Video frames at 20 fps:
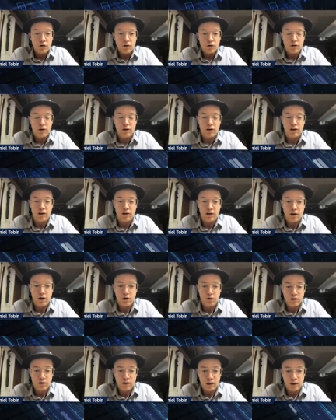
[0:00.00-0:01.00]
The
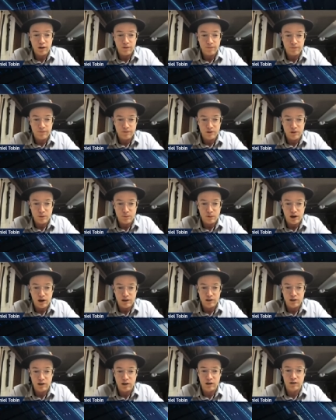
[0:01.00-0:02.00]
CodeCov supply
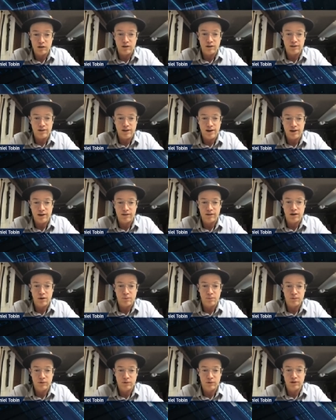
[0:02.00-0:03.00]
chain attack
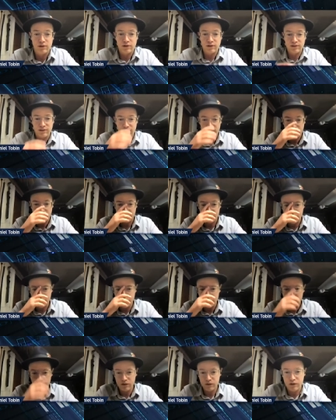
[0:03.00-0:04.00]
upped the standard
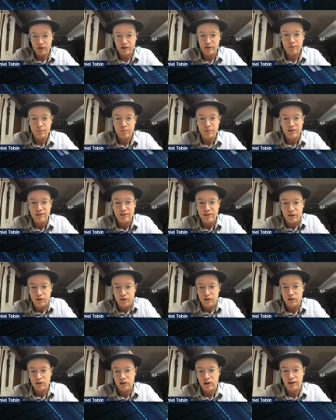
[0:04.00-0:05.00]
secrets risk, but
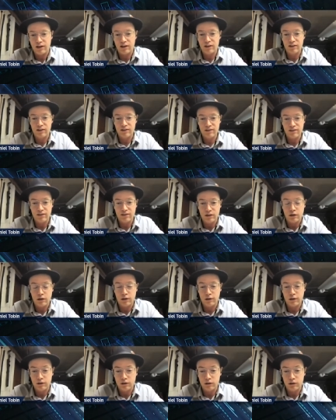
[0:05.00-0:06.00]
secret check-in is
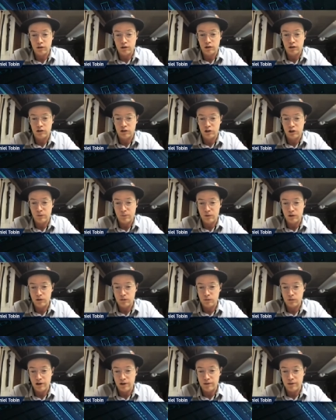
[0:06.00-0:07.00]
still a legitimate
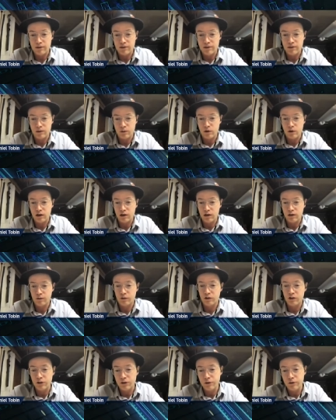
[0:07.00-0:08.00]
risk. So what can
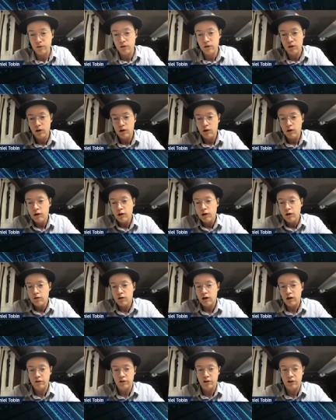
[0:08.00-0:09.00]
we do?
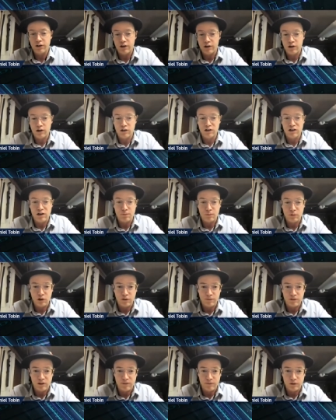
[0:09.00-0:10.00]
Luckily, there are a number
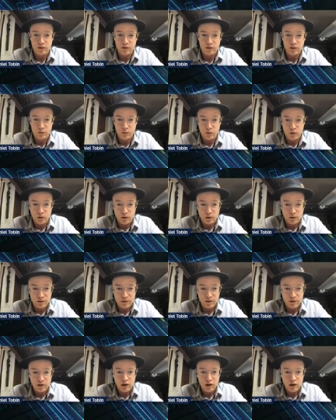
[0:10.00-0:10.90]
of different tools.